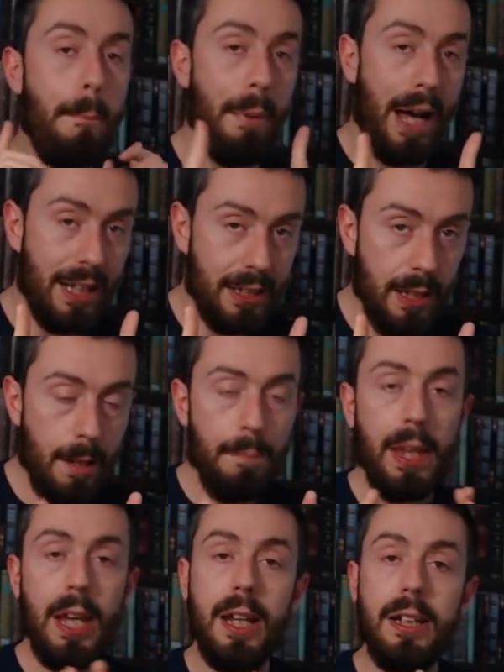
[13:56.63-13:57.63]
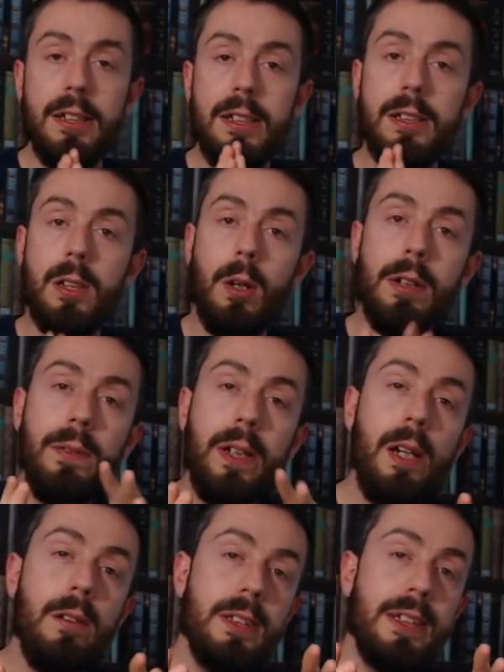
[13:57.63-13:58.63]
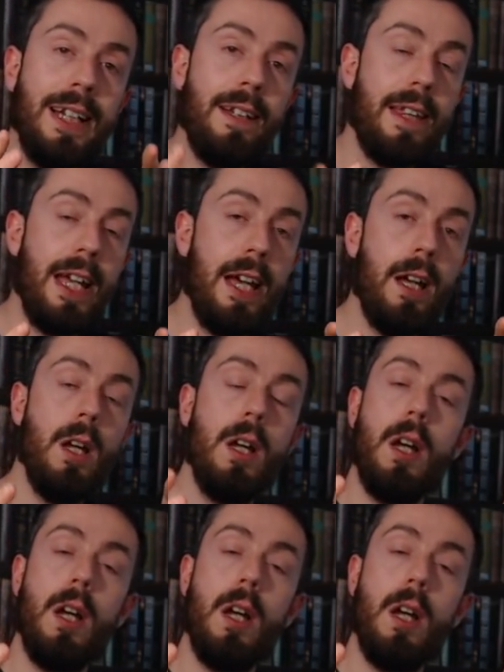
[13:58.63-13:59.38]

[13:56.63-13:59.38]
but it is designed for users out there